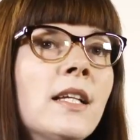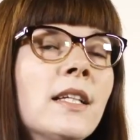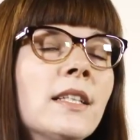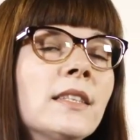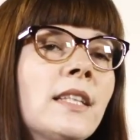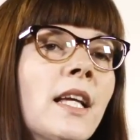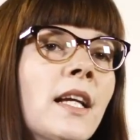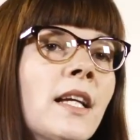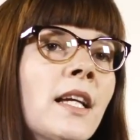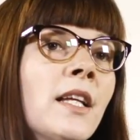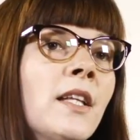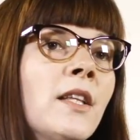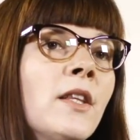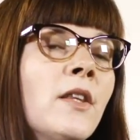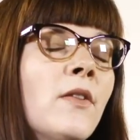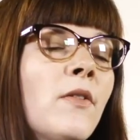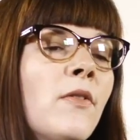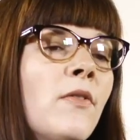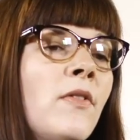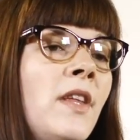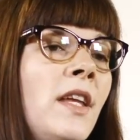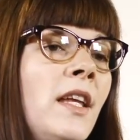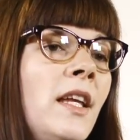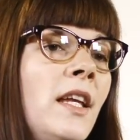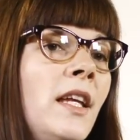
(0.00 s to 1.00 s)

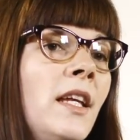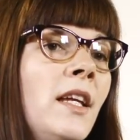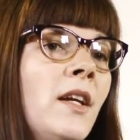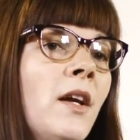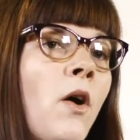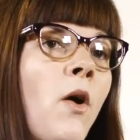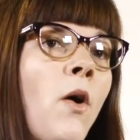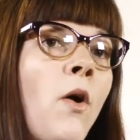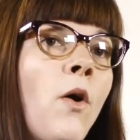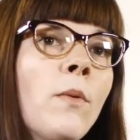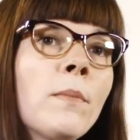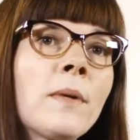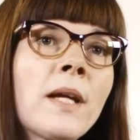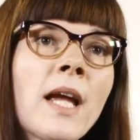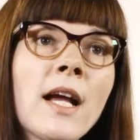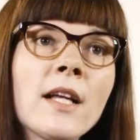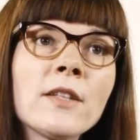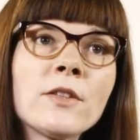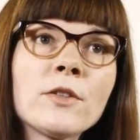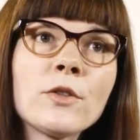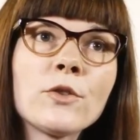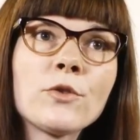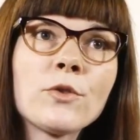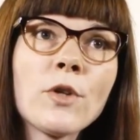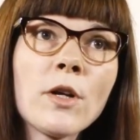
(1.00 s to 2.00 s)
Second, the Home
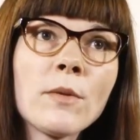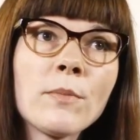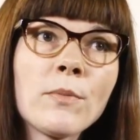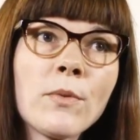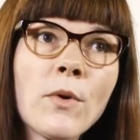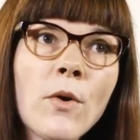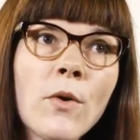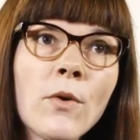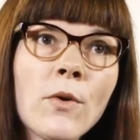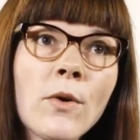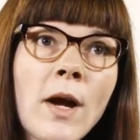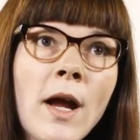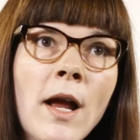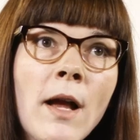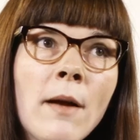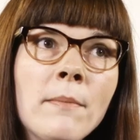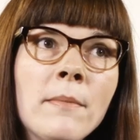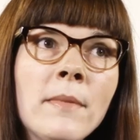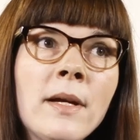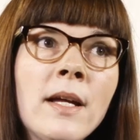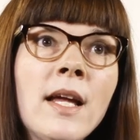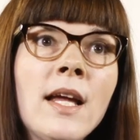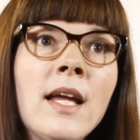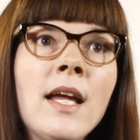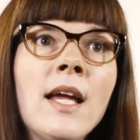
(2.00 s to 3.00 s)
Cancer Drug
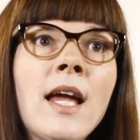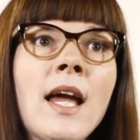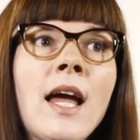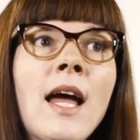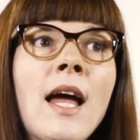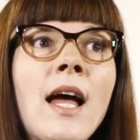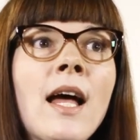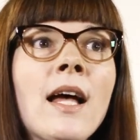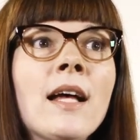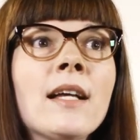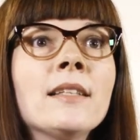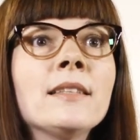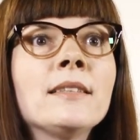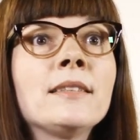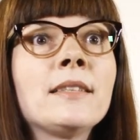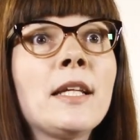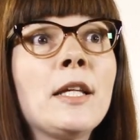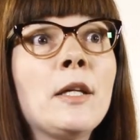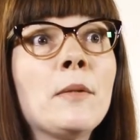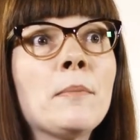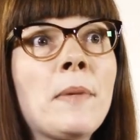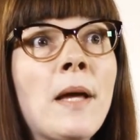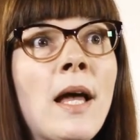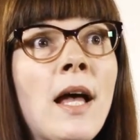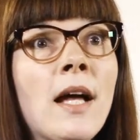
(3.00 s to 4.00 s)
Program has
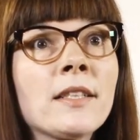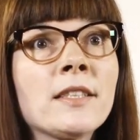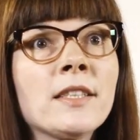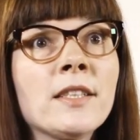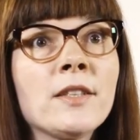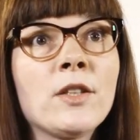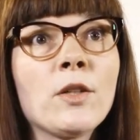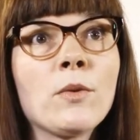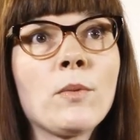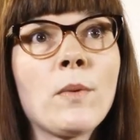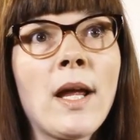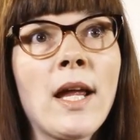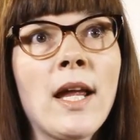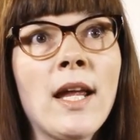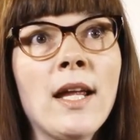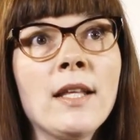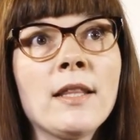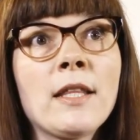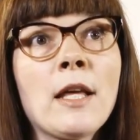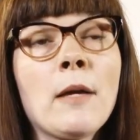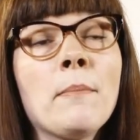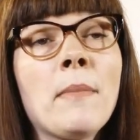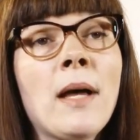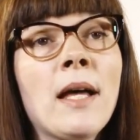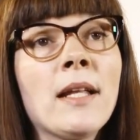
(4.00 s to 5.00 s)
impacted the way
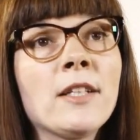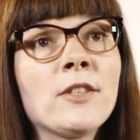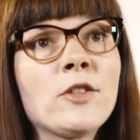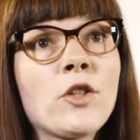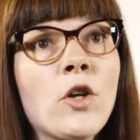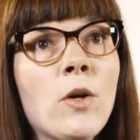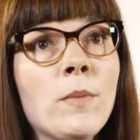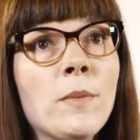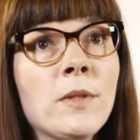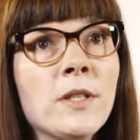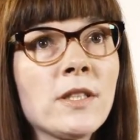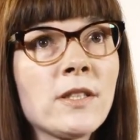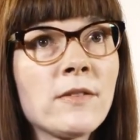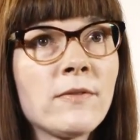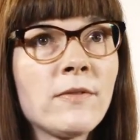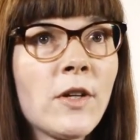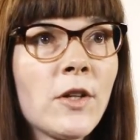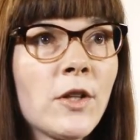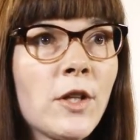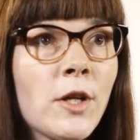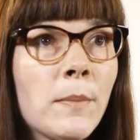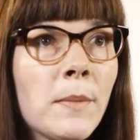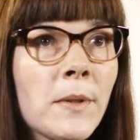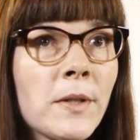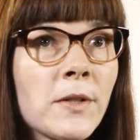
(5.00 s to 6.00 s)
that Manitobans
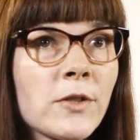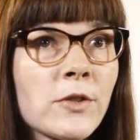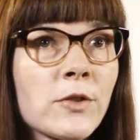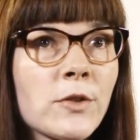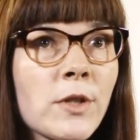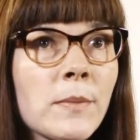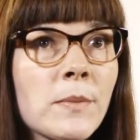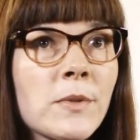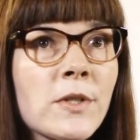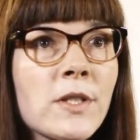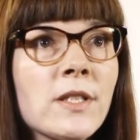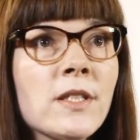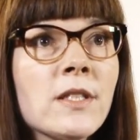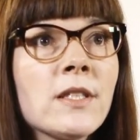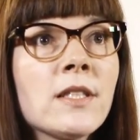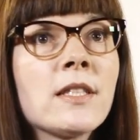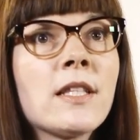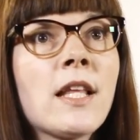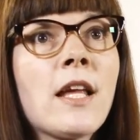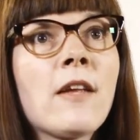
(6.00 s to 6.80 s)
fill their prescriptions.